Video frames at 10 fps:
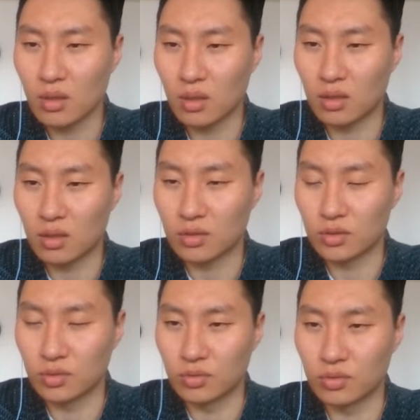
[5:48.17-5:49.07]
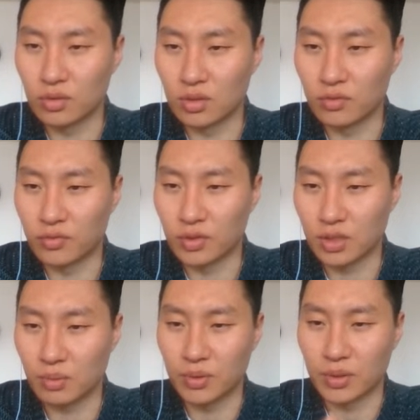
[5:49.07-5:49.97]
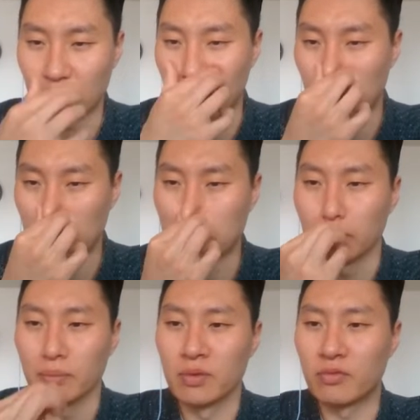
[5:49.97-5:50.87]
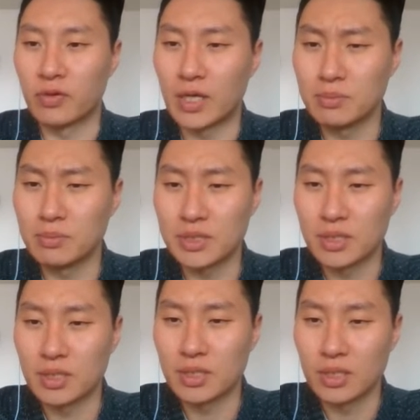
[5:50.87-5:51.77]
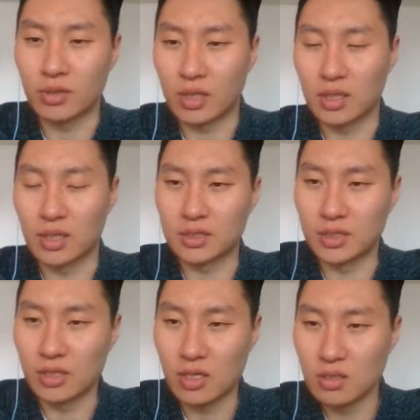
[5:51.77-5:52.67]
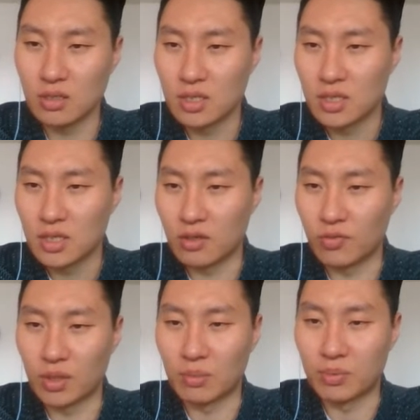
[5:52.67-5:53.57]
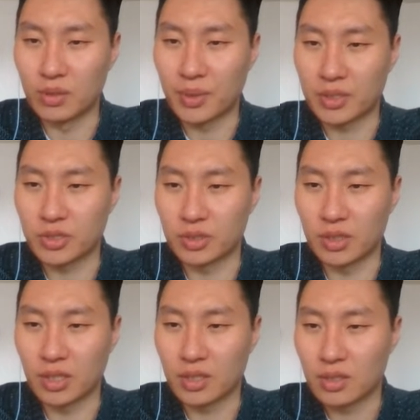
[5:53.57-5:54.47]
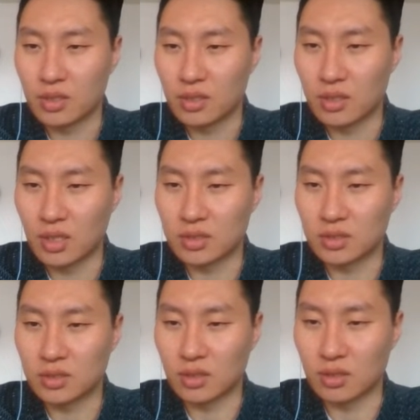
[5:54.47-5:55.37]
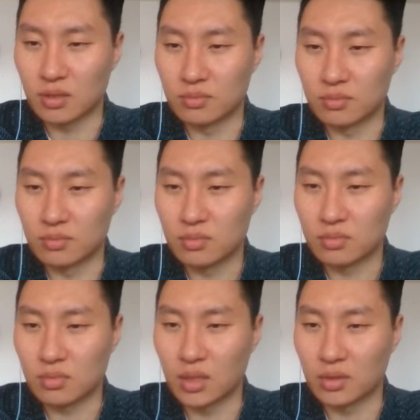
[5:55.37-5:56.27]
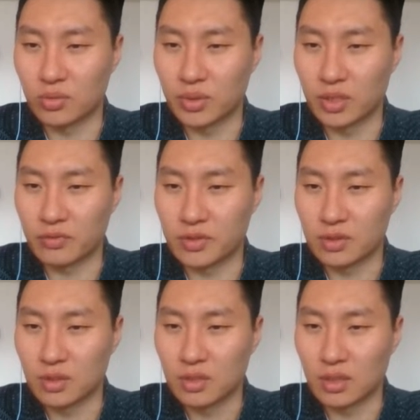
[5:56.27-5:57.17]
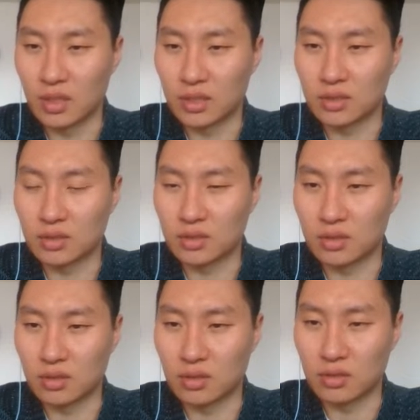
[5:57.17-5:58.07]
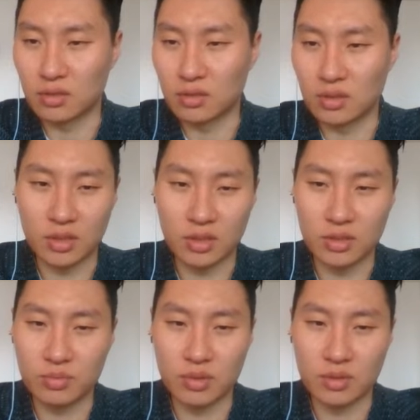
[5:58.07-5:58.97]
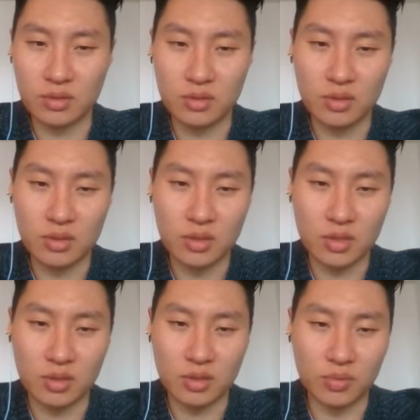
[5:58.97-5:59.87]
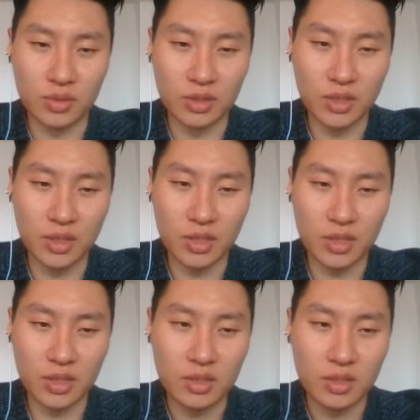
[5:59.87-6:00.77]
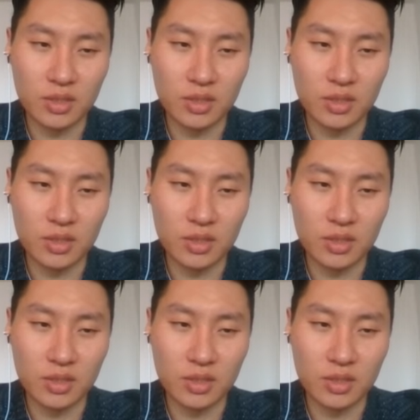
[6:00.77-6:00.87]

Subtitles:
For example, here, frames, you can click see all if you want to put a picture there. Right? I don't know, whatever. Let's take this one and put it here.